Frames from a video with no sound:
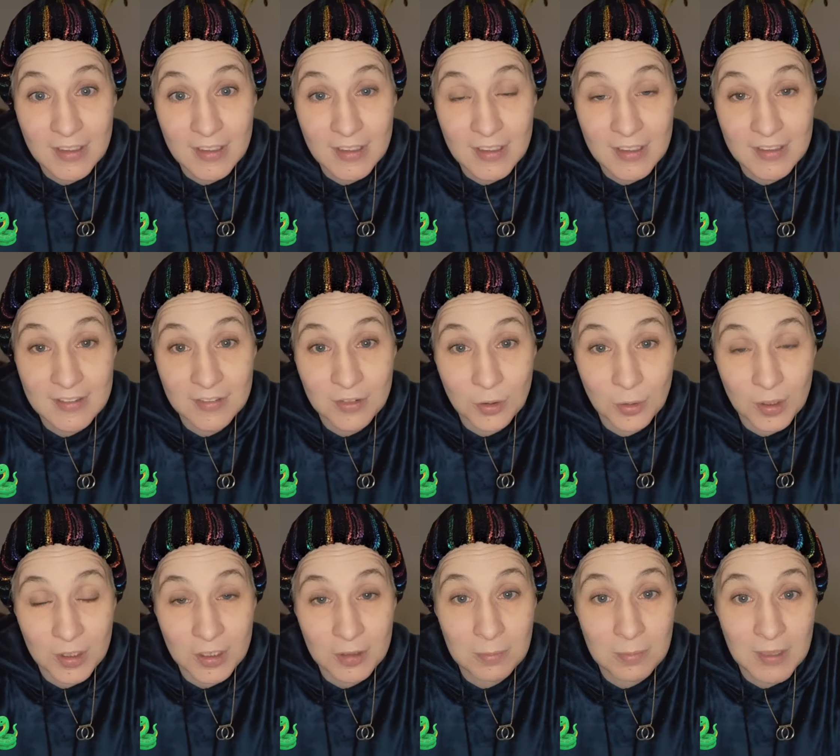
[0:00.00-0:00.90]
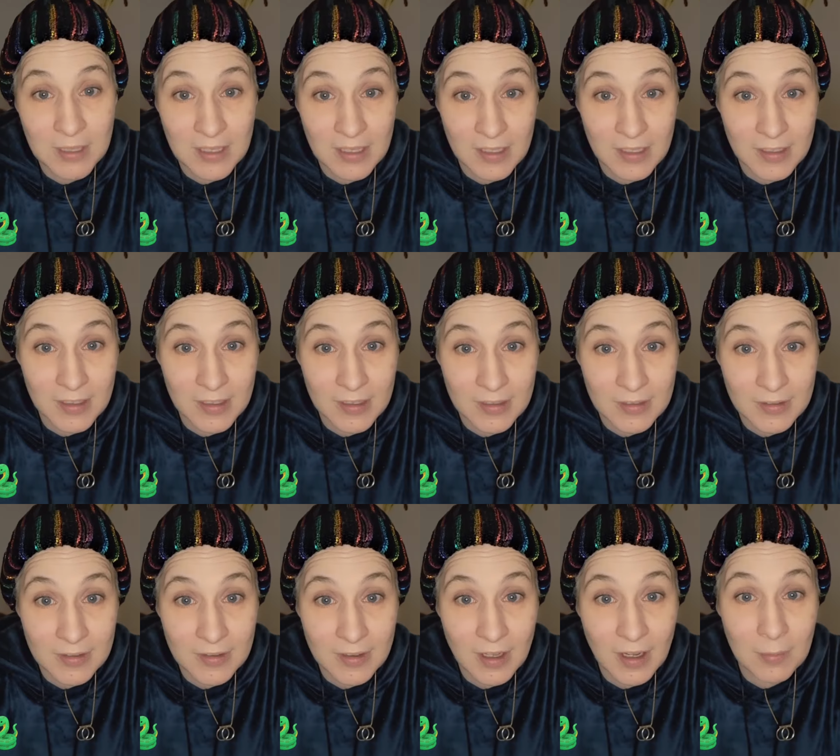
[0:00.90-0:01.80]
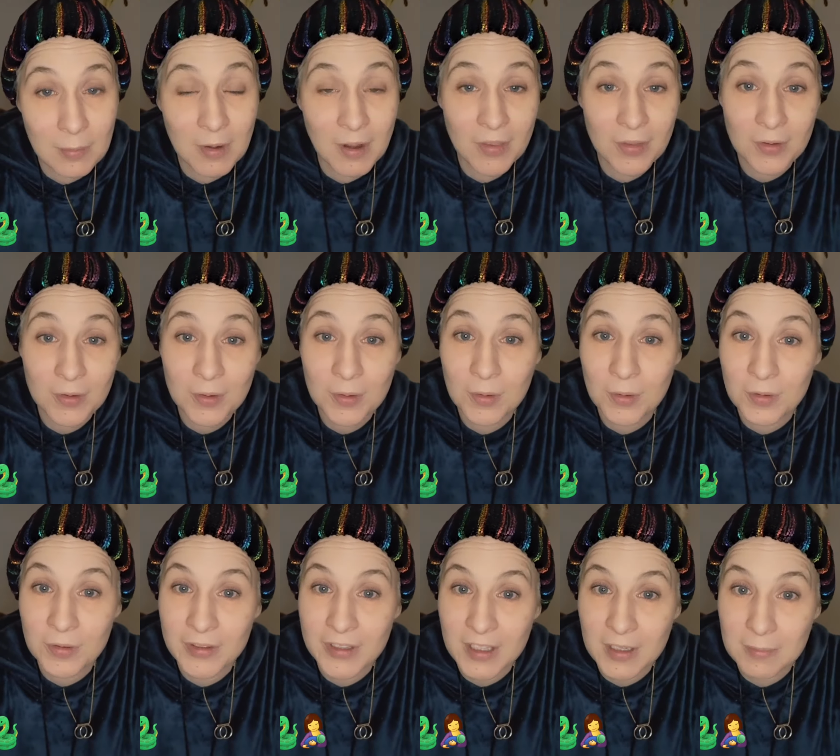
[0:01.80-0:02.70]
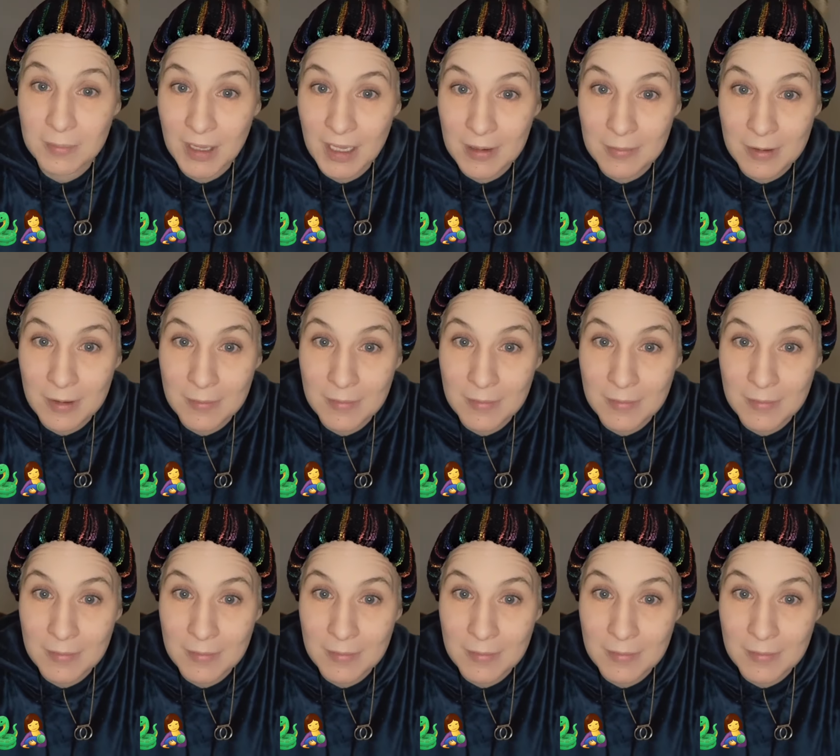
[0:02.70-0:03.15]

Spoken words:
is going to be a mother holding a baby,